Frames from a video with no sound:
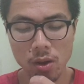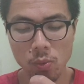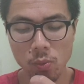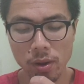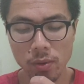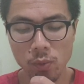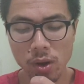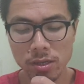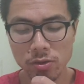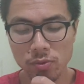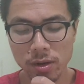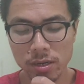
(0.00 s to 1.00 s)
When
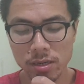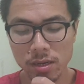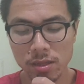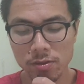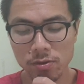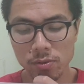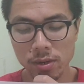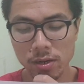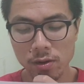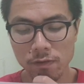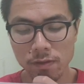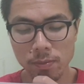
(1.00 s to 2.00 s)
once read, throw it
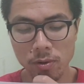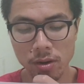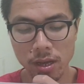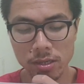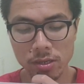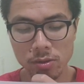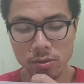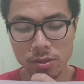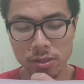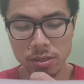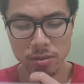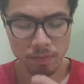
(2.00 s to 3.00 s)
overboard as
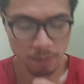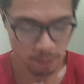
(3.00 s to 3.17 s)
useless